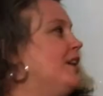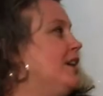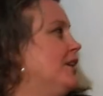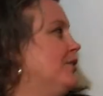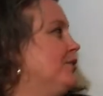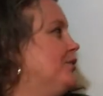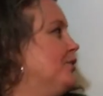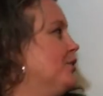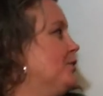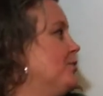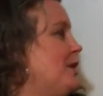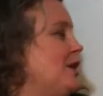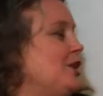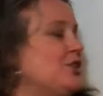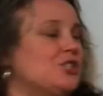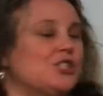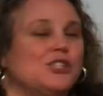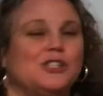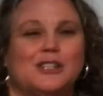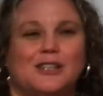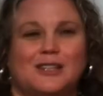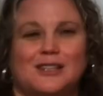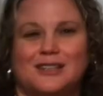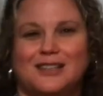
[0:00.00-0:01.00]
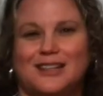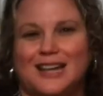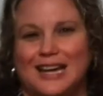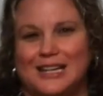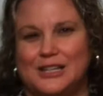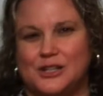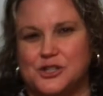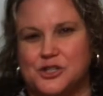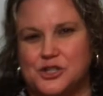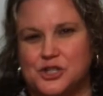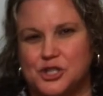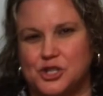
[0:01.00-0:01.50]
Inflammation can
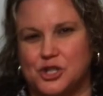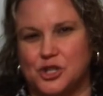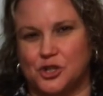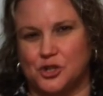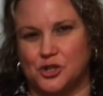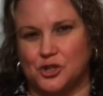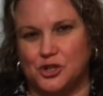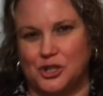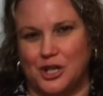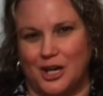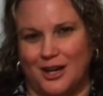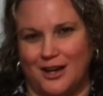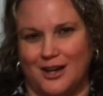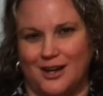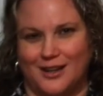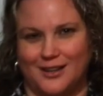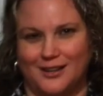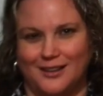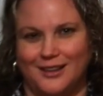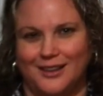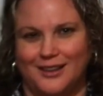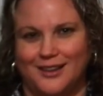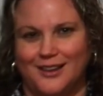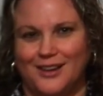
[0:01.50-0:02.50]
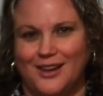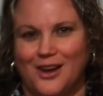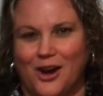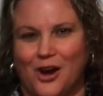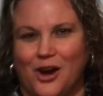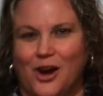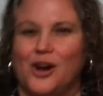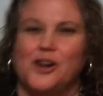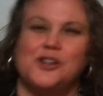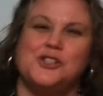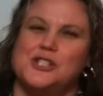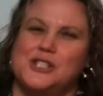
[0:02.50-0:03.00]
kind of turn on
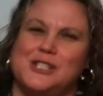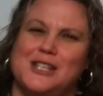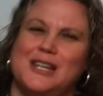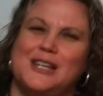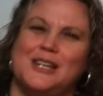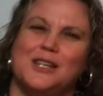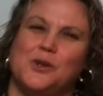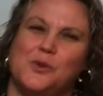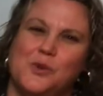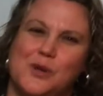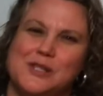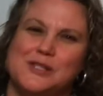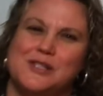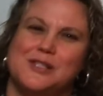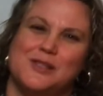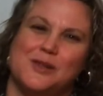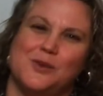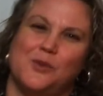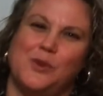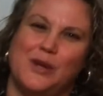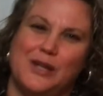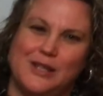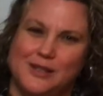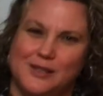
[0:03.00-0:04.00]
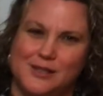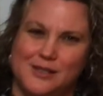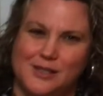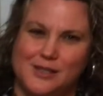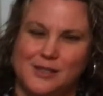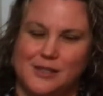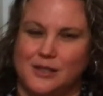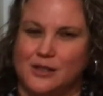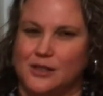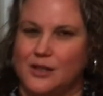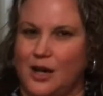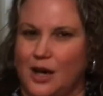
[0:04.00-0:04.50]
our genetic
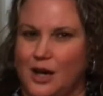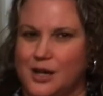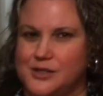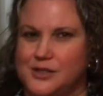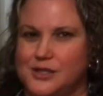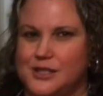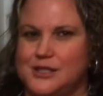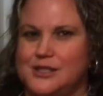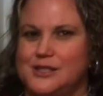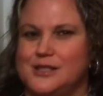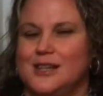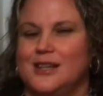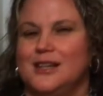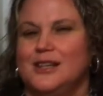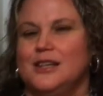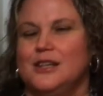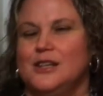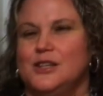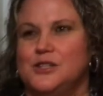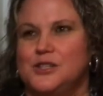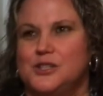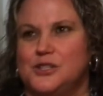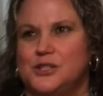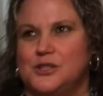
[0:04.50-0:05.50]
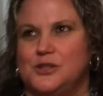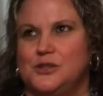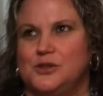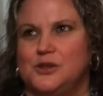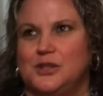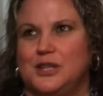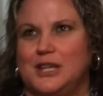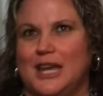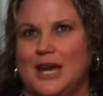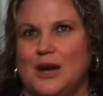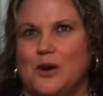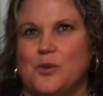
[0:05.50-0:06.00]
weaknesses and cause us to
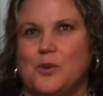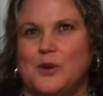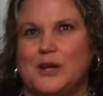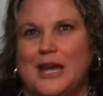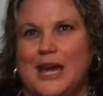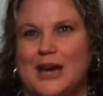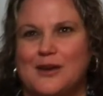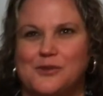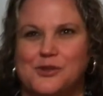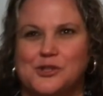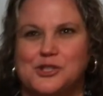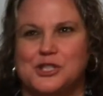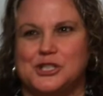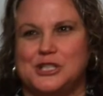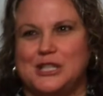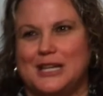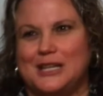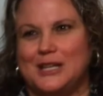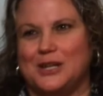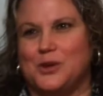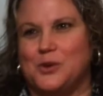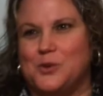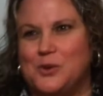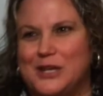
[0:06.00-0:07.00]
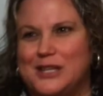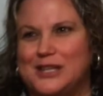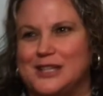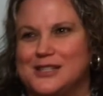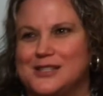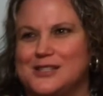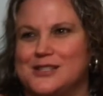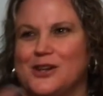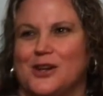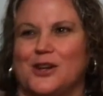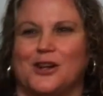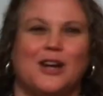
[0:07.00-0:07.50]
get whatever genetic
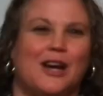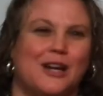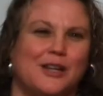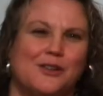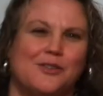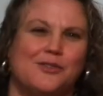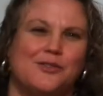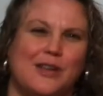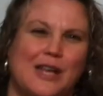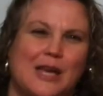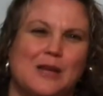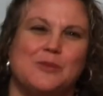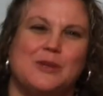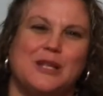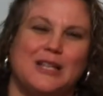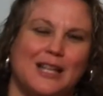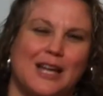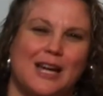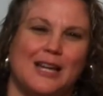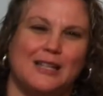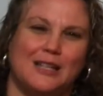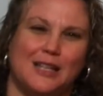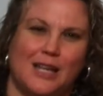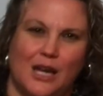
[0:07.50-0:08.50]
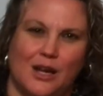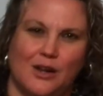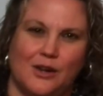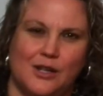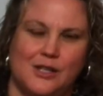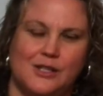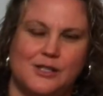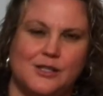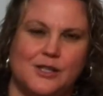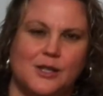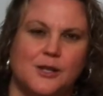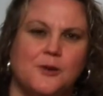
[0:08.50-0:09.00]
weakness our kind of family line
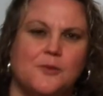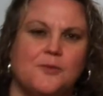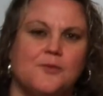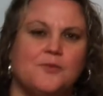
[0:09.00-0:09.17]
carries.